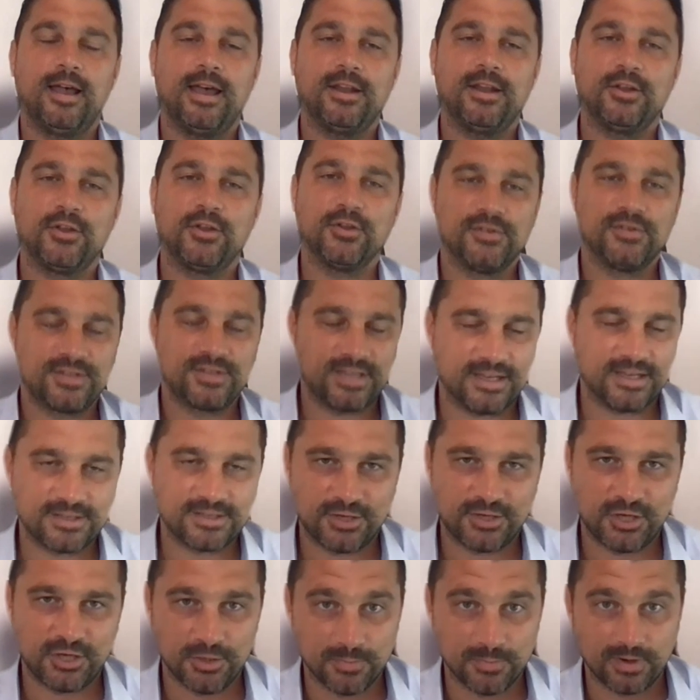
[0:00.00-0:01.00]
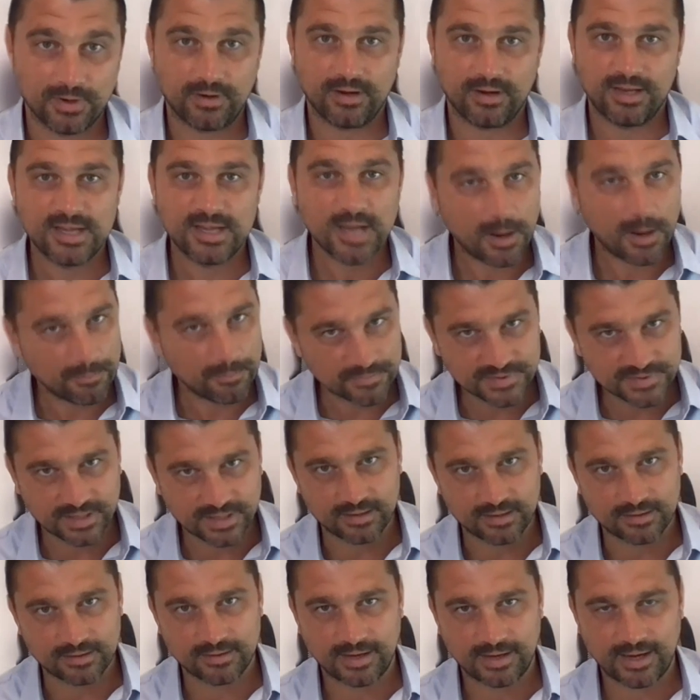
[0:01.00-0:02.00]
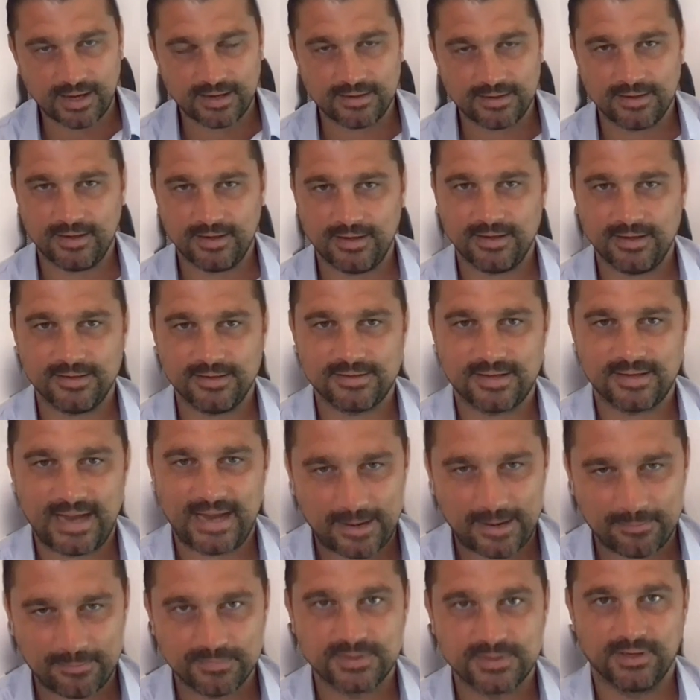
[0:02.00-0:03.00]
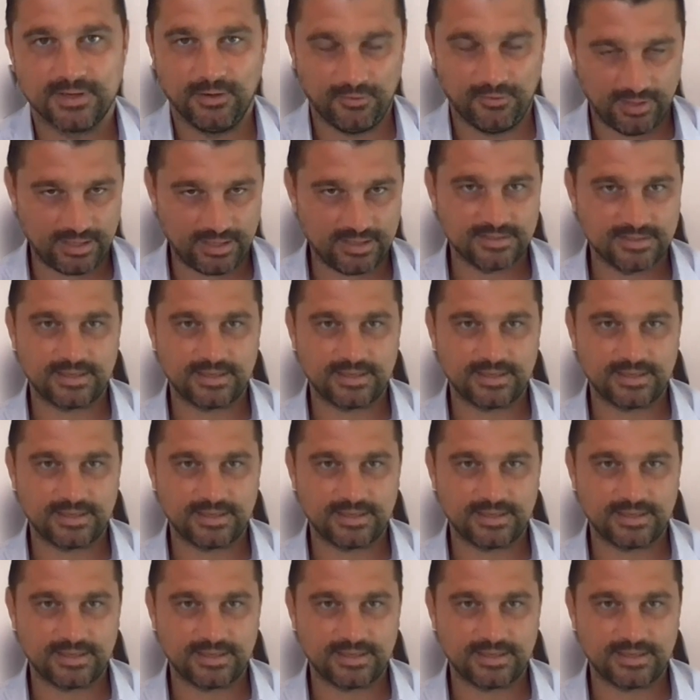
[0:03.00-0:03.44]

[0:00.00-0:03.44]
and a good sense of humor comes in and is absolutely